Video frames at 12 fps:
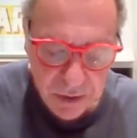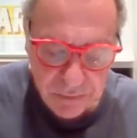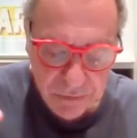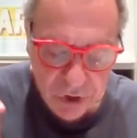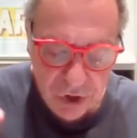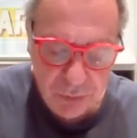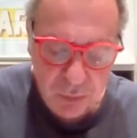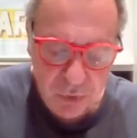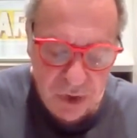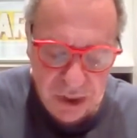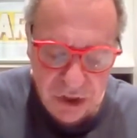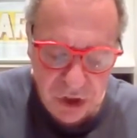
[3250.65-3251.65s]
Just
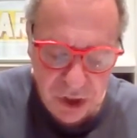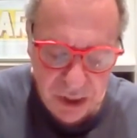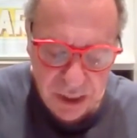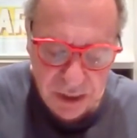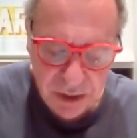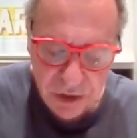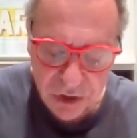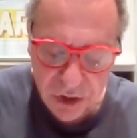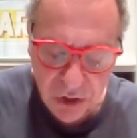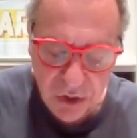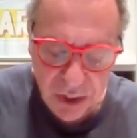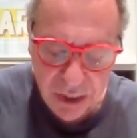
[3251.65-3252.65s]
breathe gently. There's
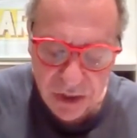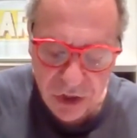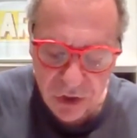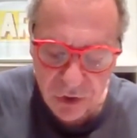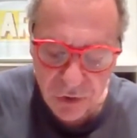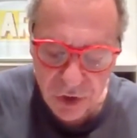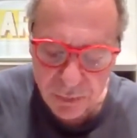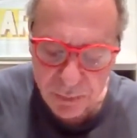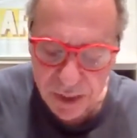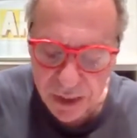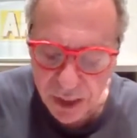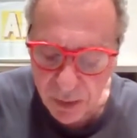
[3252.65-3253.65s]
no need to
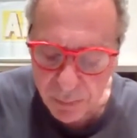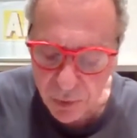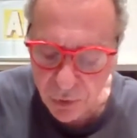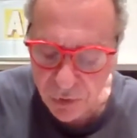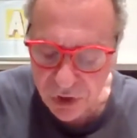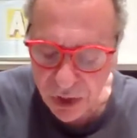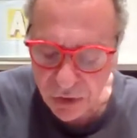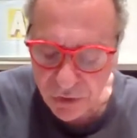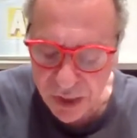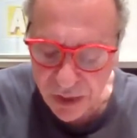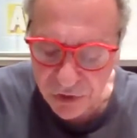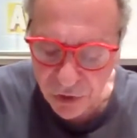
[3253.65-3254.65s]
speed up or slow
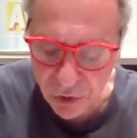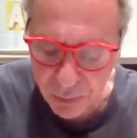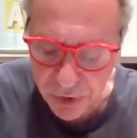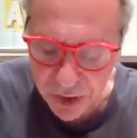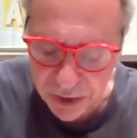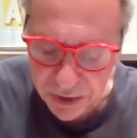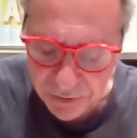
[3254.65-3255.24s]
down your breath.